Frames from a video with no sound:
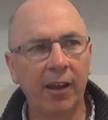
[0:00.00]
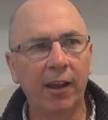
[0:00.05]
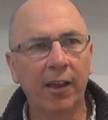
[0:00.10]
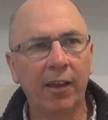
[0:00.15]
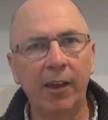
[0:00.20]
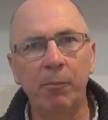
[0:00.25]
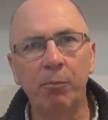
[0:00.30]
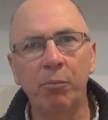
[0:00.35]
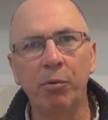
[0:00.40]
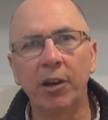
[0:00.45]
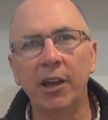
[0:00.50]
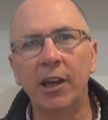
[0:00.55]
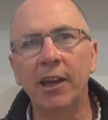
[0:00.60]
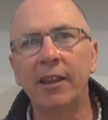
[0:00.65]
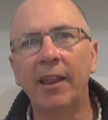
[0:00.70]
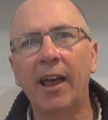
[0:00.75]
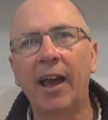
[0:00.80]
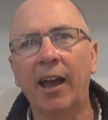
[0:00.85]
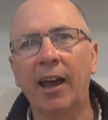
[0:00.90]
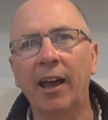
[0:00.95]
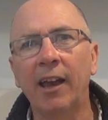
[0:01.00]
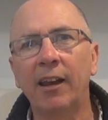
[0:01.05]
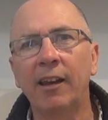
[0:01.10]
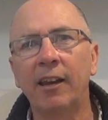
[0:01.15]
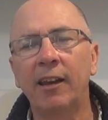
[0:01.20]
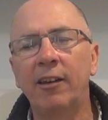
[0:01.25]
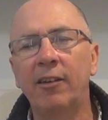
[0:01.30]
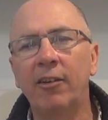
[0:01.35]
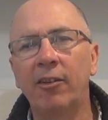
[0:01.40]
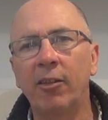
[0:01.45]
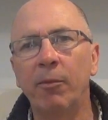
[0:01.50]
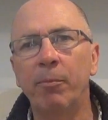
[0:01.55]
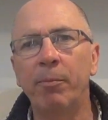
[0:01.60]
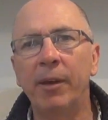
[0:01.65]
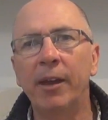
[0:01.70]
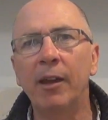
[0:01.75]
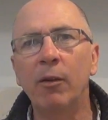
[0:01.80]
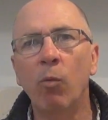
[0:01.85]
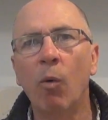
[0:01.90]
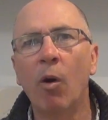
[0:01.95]
then bringing that into the
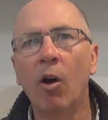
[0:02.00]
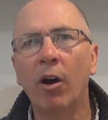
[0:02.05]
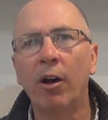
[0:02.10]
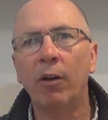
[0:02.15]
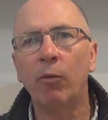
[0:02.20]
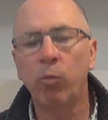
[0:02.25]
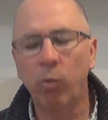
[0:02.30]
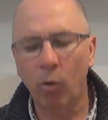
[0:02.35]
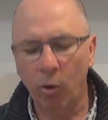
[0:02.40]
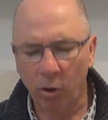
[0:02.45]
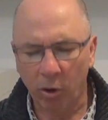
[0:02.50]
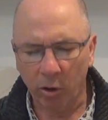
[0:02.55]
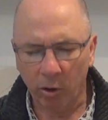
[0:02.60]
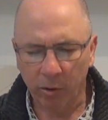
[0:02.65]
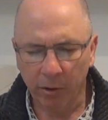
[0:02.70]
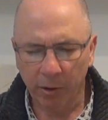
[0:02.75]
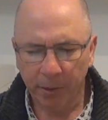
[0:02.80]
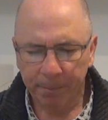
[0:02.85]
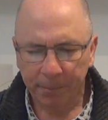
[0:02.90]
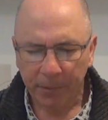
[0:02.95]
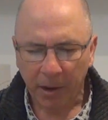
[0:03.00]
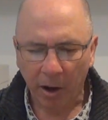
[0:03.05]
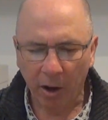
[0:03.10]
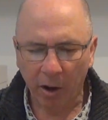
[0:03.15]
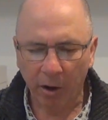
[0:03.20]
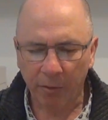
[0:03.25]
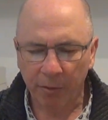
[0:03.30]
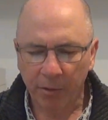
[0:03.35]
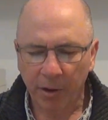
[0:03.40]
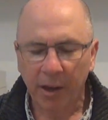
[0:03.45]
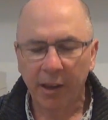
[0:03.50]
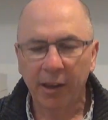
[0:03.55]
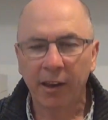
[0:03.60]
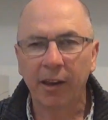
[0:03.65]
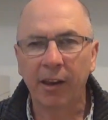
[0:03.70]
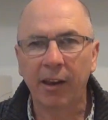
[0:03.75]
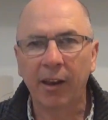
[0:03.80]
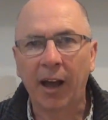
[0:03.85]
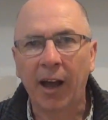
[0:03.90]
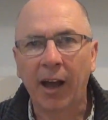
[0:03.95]
big wide world of
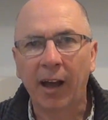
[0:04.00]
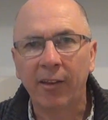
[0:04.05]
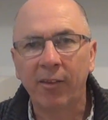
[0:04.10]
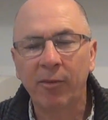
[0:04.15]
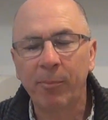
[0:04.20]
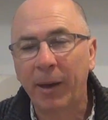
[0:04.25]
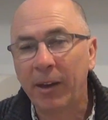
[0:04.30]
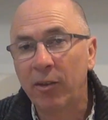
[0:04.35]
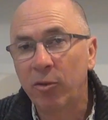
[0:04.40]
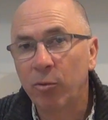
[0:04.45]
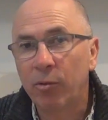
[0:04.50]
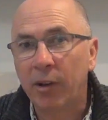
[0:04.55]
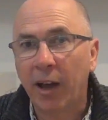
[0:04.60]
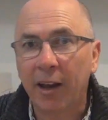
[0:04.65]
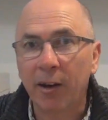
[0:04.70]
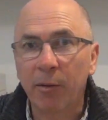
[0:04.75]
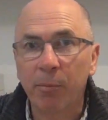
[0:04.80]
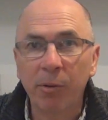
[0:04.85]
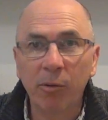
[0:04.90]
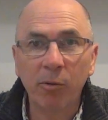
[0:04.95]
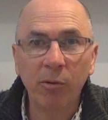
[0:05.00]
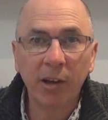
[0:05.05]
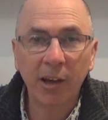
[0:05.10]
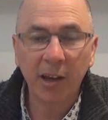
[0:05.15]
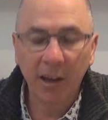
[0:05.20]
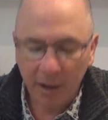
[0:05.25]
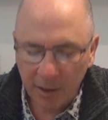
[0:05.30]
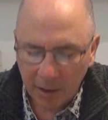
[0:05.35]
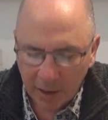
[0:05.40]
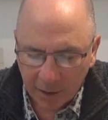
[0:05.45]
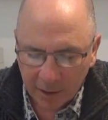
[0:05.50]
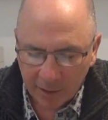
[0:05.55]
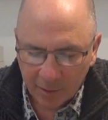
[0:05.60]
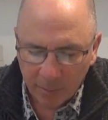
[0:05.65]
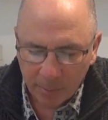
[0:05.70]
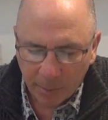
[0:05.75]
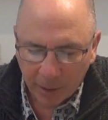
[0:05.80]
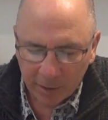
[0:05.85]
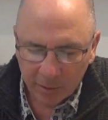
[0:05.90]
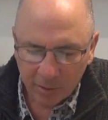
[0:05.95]
spatial data building and
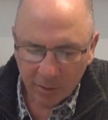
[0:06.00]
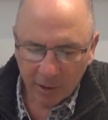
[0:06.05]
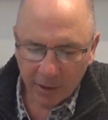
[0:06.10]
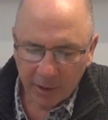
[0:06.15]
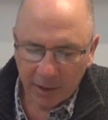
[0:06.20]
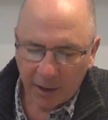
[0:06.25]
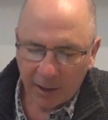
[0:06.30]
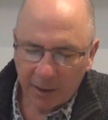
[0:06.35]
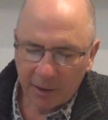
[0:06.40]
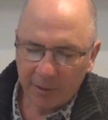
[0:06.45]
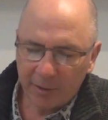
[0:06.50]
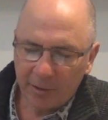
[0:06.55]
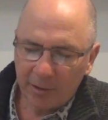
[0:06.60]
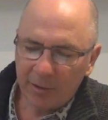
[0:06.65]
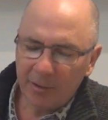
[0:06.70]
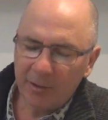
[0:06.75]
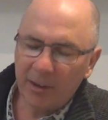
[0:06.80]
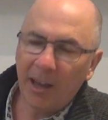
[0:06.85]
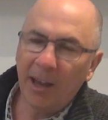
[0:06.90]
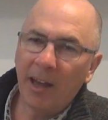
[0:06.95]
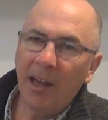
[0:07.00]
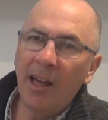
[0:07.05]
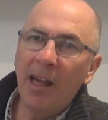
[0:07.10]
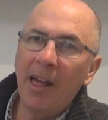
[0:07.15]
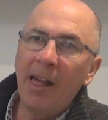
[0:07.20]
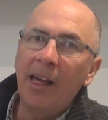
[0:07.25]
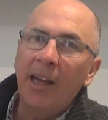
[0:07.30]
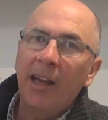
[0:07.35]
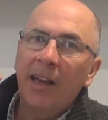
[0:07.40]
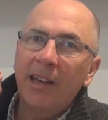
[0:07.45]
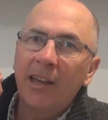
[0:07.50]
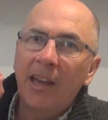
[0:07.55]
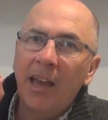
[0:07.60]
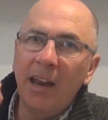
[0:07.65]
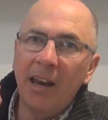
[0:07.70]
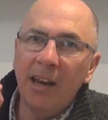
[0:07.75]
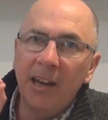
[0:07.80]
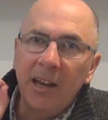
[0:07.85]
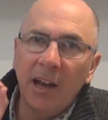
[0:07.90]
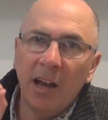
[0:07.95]
spatial analyses. Now,
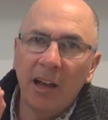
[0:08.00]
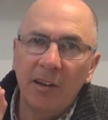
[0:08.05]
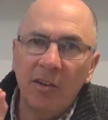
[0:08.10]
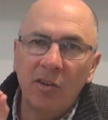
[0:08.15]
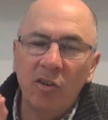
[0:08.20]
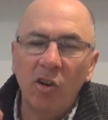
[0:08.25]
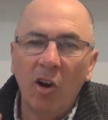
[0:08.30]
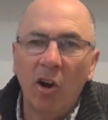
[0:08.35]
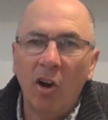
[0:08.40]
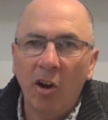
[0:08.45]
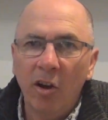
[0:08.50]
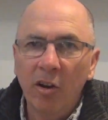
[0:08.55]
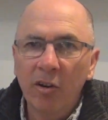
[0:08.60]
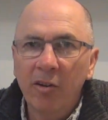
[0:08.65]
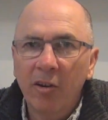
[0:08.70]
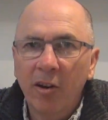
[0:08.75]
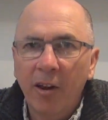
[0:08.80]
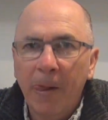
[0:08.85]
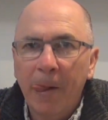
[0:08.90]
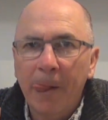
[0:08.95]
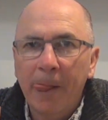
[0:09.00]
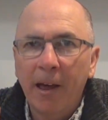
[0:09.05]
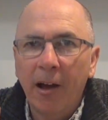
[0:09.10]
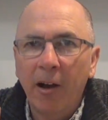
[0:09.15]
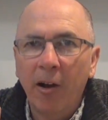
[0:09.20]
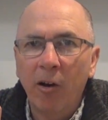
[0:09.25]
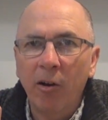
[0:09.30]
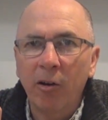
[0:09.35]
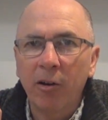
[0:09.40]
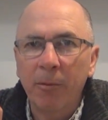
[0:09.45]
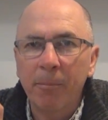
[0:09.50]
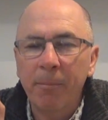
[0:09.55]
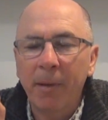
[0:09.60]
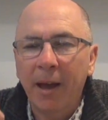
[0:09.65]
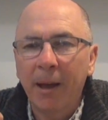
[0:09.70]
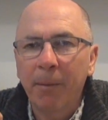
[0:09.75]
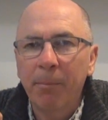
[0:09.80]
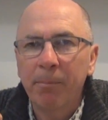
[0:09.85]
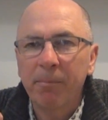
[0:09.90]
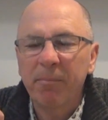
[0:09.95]
getting a dot on a
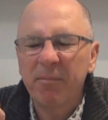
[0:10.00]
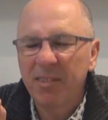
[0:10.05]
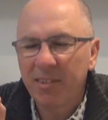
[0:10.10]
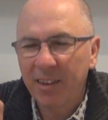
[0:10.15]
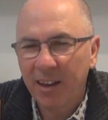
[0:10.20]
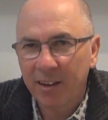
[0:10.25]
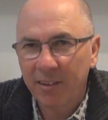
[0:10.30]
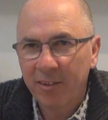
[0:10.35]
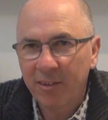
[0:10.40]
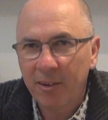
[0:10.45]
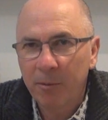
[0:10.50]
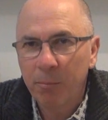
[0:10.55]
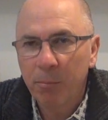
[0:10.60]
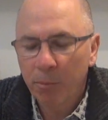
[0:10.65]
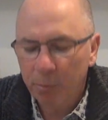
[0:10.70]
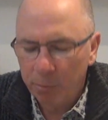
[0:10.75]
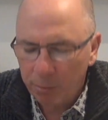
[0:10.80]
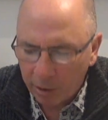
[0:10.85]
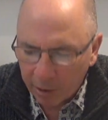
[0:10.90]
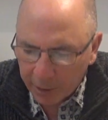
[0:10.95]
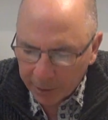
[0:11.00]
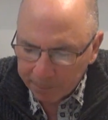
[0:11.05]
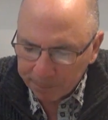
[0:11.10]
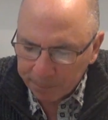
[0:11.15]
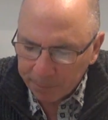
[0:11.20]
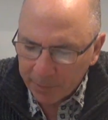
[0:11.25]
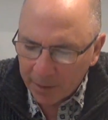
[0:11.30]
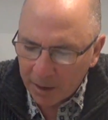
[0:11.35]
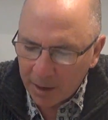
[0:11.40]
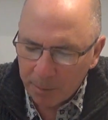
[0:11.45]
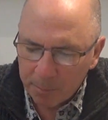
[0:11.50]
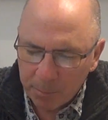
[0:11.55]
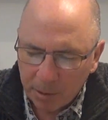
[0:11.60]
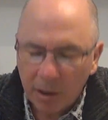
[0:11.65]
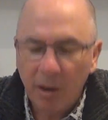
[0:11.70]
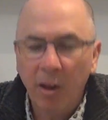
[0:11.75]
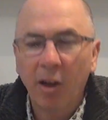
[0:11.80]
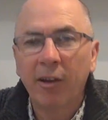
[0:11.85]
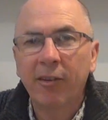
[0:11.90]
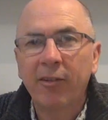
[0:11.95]
map sounds simple, right?
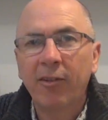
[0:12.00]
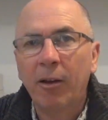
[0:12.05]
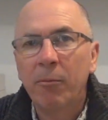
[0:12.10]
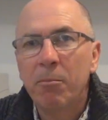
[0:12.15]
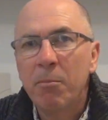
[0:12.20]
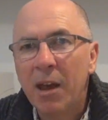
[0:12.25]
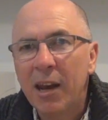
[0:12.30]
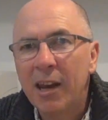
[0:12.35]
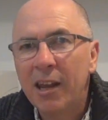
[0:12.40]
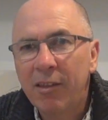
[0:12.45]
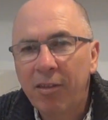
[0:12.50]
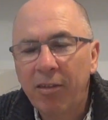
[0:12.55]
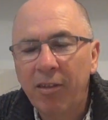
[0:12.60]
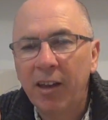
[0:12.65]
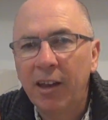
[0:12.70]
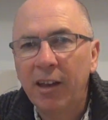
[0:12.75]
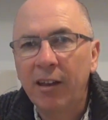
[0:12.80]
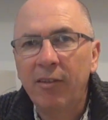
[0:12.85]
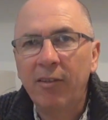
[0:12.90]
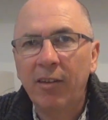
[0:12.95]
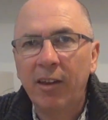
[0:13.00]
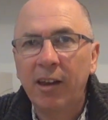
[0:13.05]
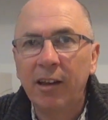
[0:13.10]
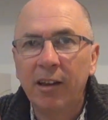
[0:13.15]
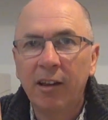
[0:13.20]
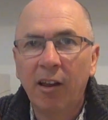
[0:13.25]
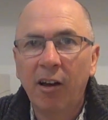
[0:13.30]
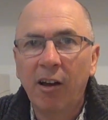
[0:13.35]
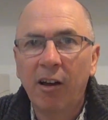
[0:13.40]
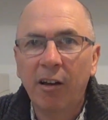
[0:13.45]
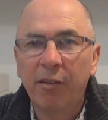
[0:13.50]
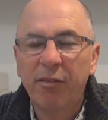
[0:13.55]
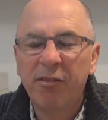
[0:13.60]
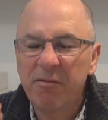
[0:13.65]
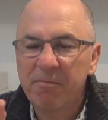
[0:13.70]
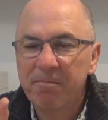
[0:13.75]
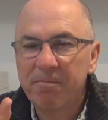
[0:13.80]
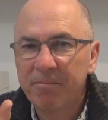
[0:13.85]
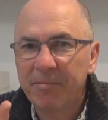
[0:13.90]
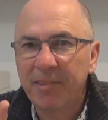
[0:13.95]
But like so many things in
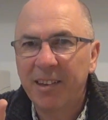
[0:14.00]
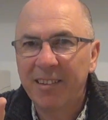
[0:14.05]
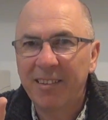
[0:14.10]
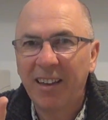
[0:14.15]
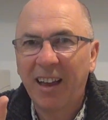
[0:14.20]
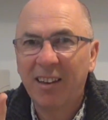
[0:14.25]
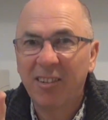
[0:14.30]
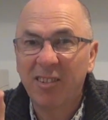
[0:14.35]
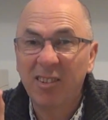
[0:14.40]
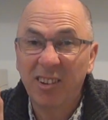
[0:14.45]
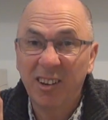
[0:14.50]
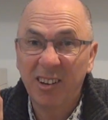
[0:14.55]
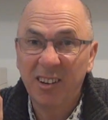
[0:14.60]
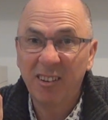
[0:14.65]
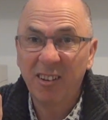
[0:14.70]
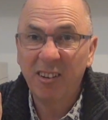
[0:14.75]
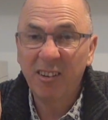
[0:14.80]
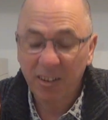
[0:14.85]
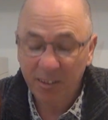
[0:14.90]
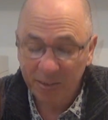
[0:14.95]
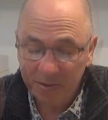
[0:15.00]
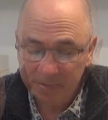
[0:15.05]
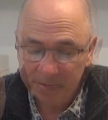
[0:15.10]
life, it's actually not.